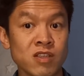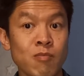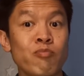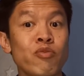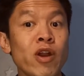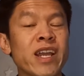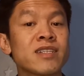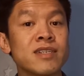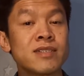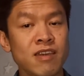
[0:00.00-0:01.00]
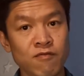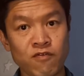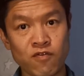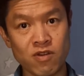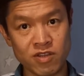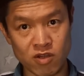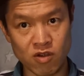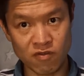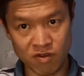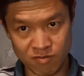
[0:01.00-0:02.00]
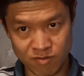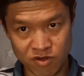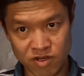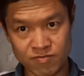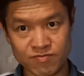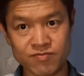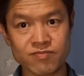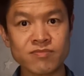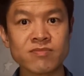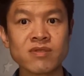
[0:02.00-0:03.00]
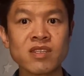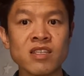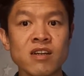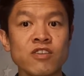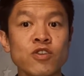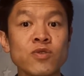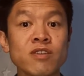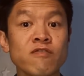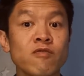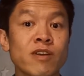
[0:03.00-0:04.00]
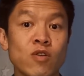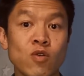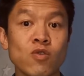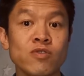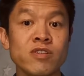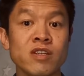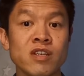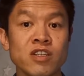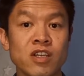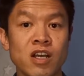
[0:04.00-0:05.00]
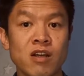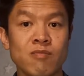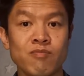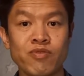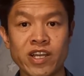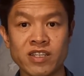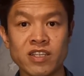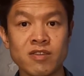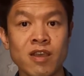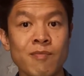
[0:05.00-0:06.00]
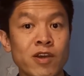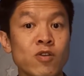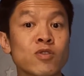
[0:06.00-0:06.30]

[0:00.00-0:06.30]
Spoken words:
Now, practice in front of a mirror. Now, I use it for my own practice, but